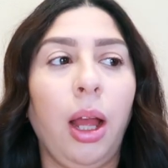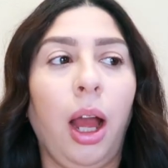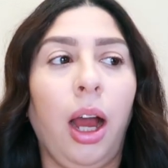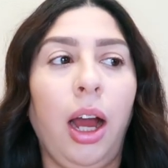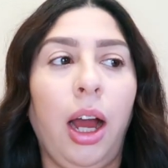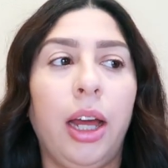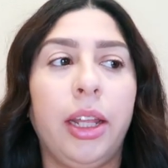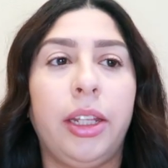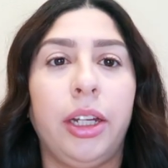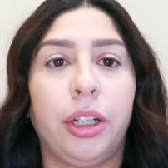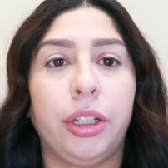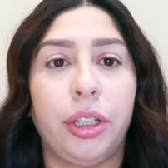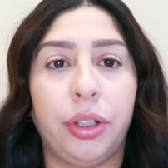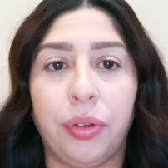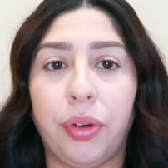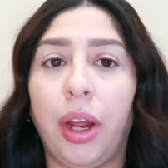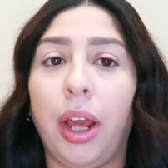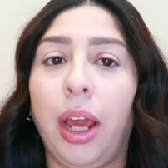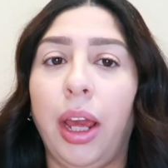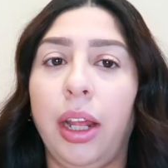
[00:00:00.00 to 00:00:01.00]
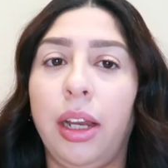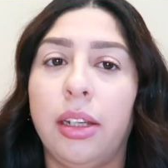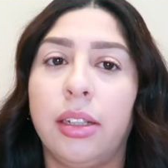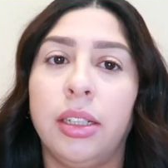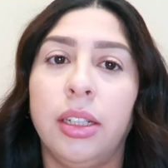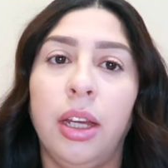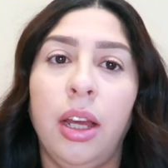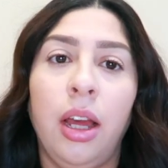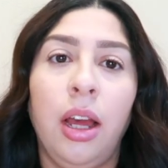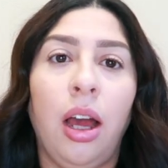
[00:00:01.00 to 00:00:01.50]
uh, their unit
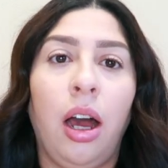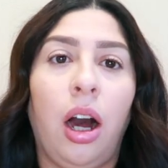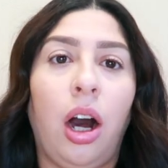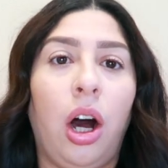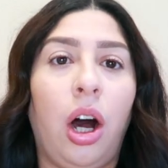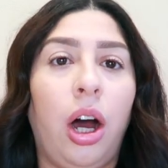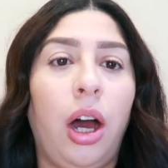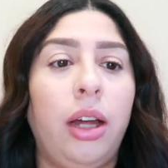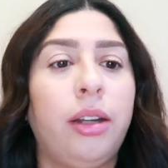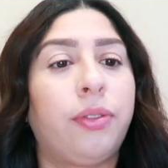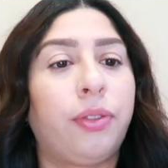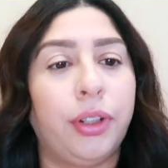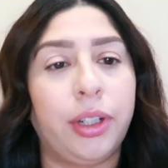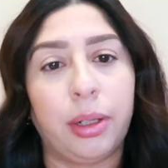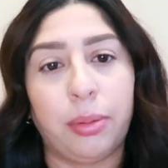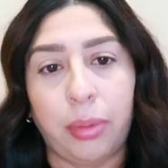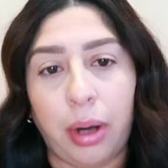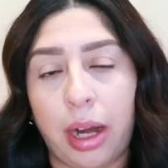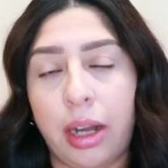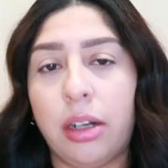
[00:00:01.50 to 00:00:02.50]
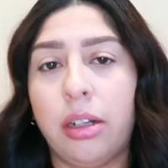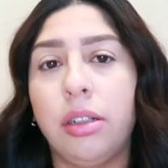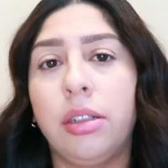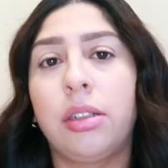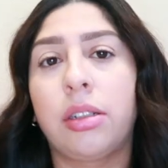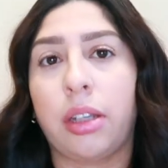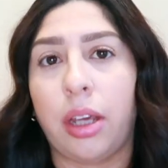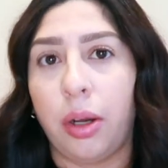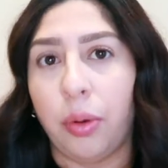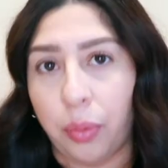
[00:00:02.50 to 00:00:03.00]
on Freedom
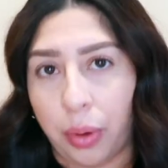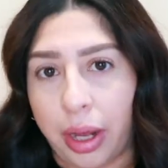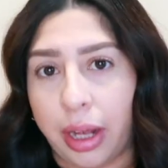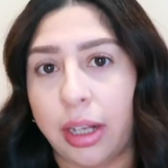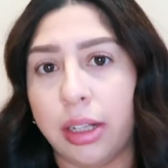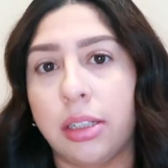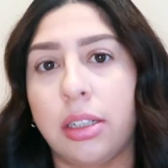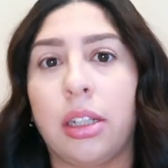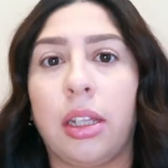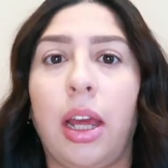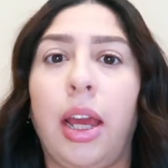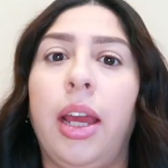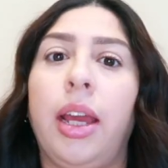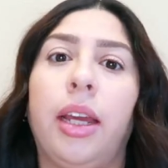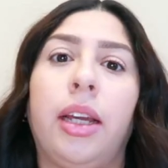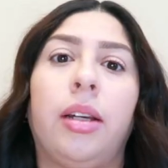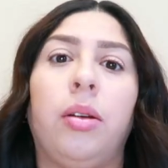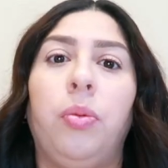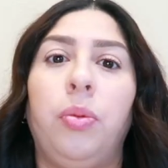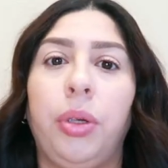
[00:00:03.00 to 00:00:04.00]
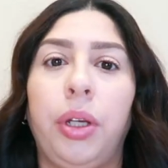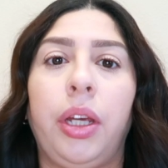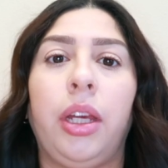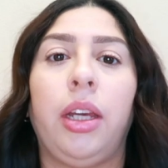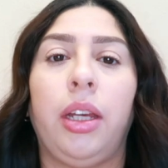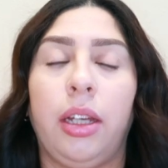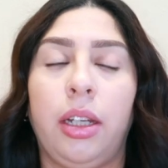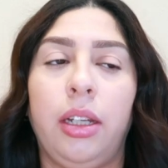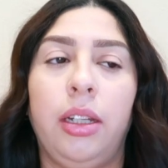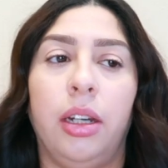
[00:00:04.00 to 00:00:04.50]
Riders can wait. Like
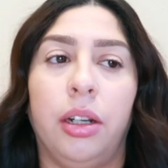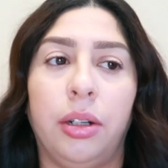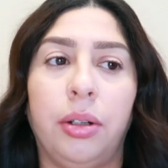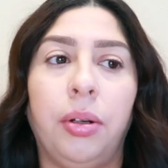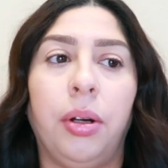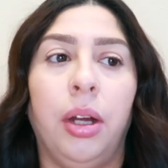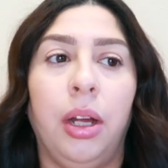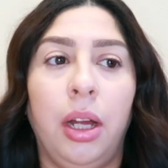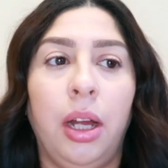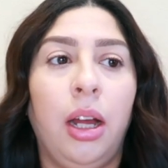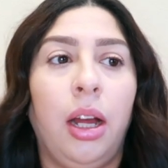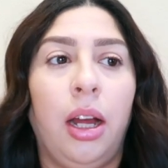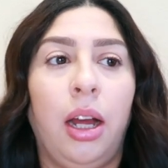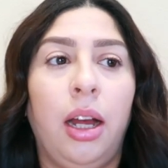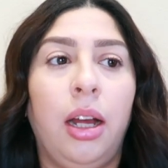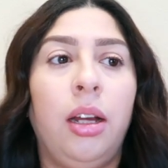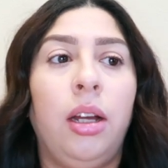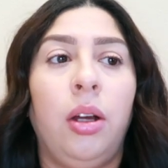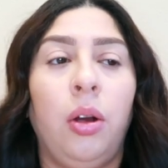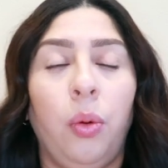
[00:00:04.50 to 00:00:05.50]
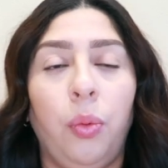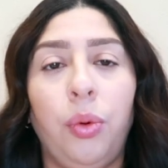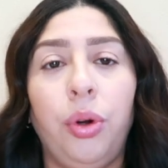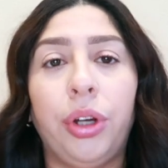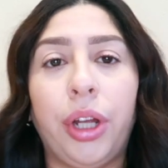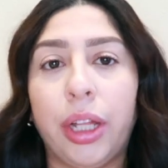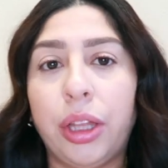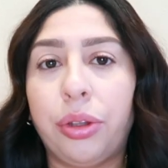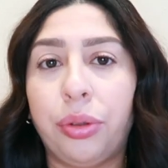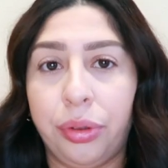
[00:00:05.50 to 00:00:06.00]
we, you know,
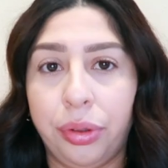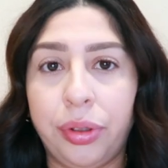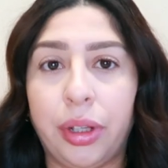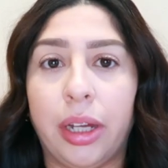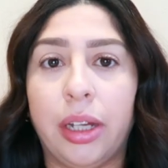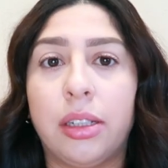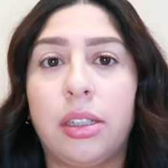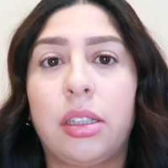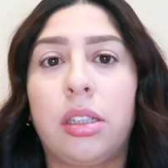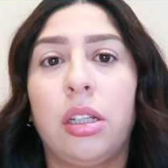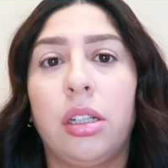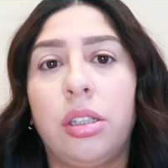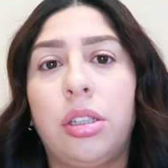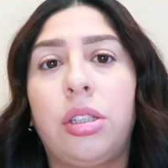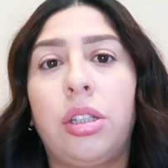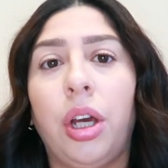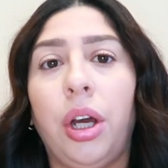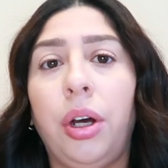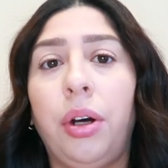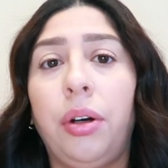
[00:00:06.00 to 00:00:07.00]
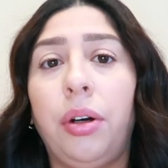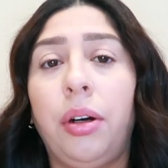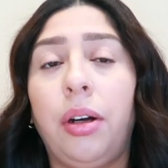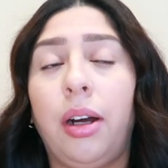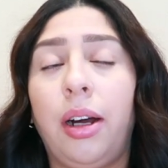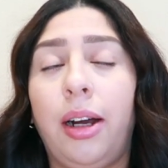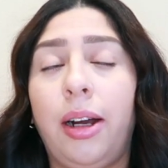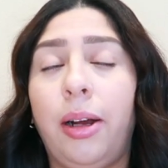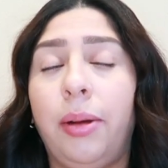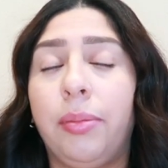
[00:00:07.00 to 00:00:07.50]
we'll get through this.
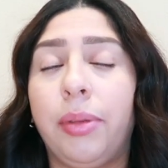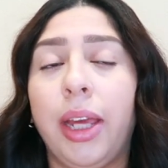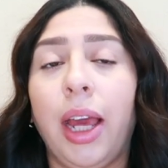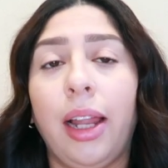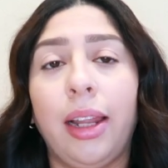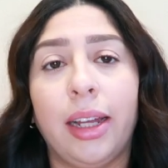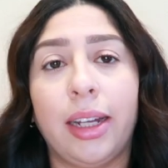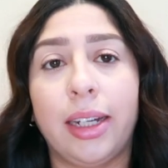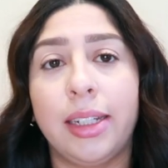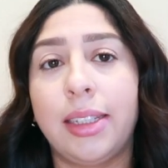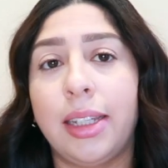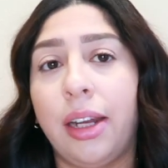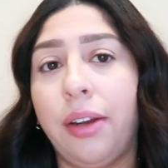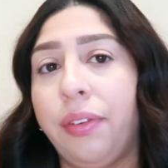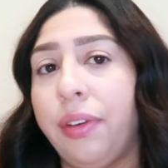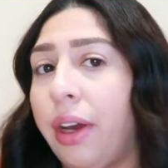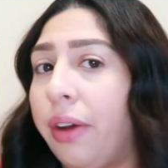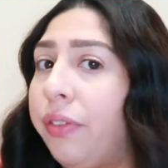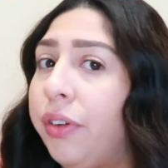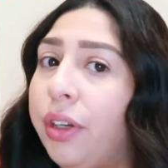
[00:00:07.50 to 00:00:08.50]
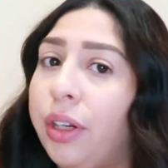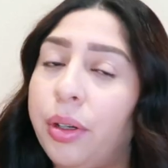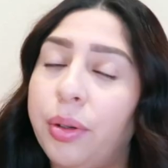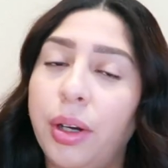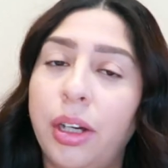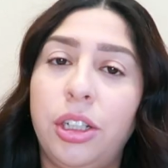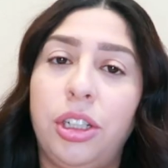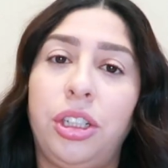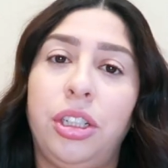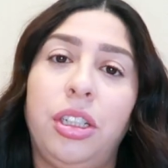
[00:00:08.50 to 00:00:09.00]
So um, yeah, like I said, if you have any
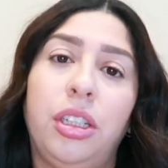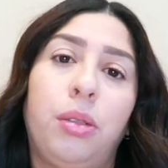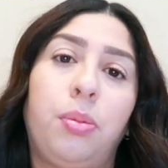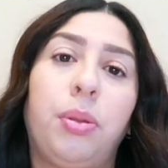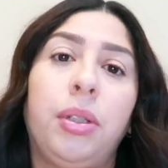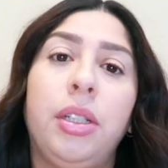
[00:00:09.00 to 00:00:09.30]
questions,